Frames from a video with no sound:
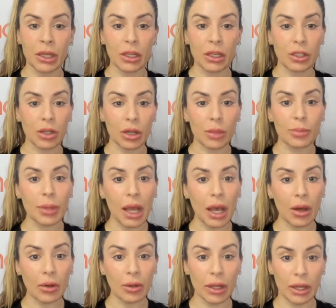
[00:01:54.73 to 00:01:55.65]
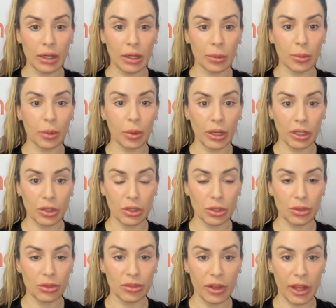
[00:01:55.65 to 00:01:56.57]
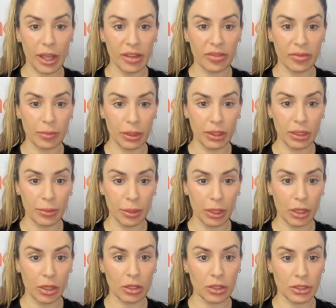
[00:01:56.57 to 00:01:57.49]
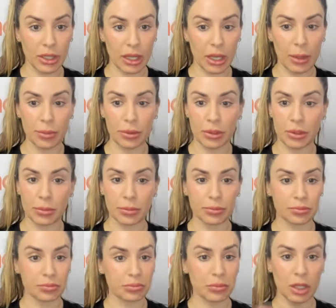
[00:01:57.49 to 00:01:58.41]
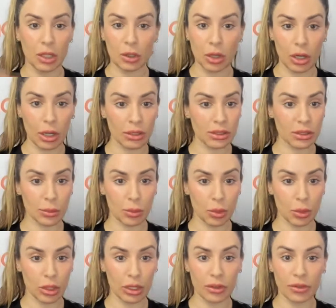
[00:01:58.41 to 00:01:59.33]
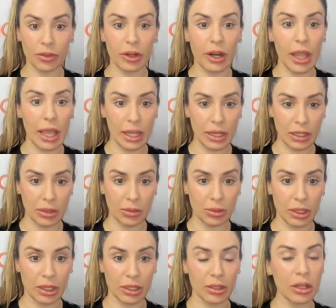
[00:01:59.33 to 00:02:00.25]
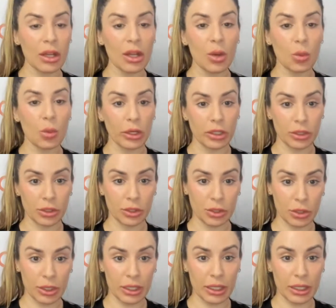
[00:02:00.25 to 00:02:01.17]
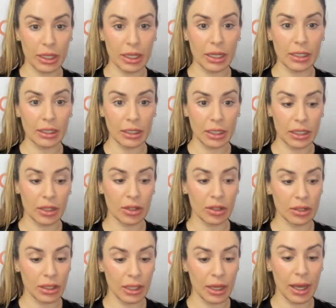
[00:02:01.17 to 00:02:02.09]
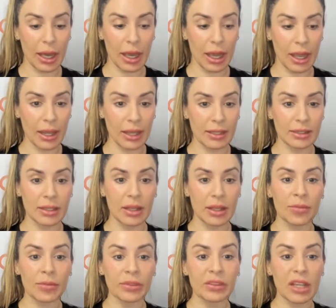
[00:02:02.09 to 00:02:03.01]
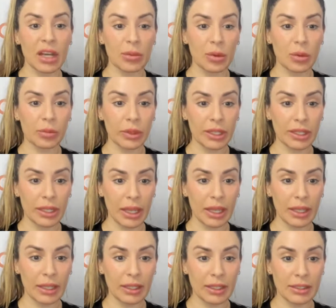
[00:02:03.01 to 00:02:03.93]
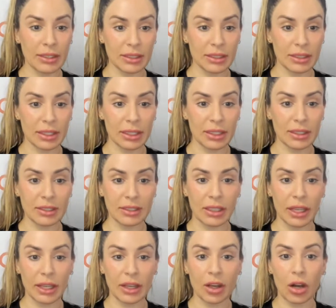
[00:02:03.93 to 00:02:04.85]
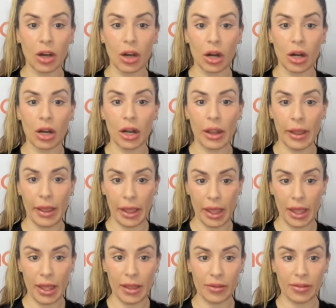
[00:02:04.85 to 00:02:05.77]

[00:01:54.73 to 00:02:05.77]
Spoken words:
you're about at a 0.25 millimeter depth across the board for anyone when you're treating near the eyes. Now, when we get into things like RF,